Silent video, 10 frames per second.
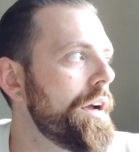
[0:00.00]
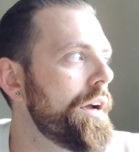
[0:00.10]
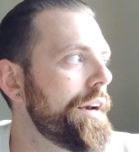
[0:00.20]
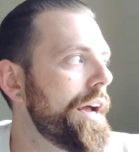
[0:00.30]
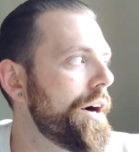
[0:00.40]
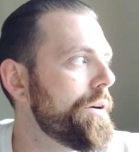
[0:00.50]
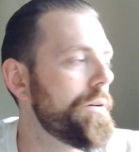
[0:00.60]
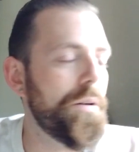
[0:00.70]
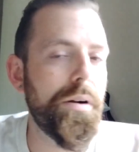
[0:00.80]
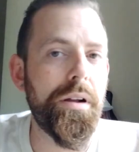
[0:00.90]
Now,
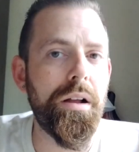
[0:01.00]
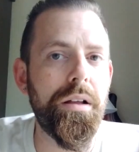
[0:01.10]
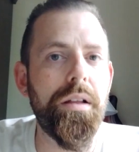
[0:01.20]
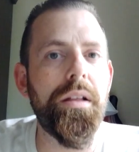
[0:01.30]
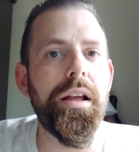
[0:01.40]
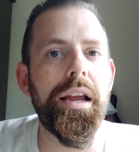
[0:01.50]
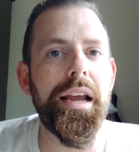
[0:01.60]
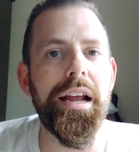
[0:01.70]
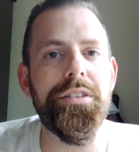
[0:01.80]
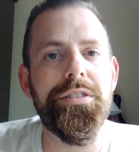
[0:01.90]

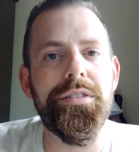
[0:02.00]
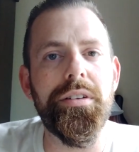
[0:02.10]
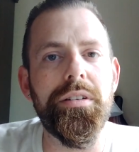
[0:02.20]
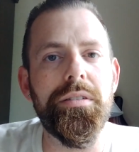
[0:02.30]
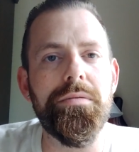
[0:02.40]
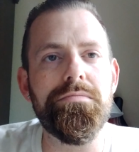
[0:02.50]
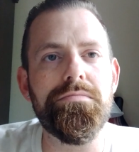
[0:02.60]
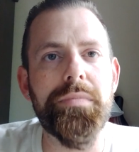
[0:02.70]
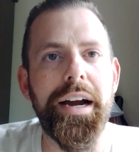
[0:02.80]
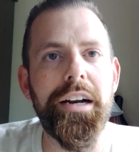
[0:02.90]
it's
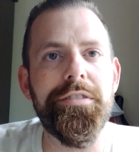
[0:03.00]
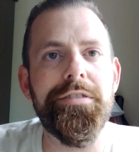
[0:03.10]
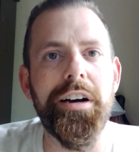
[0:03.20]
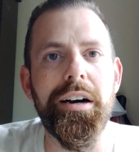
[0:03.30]
kind of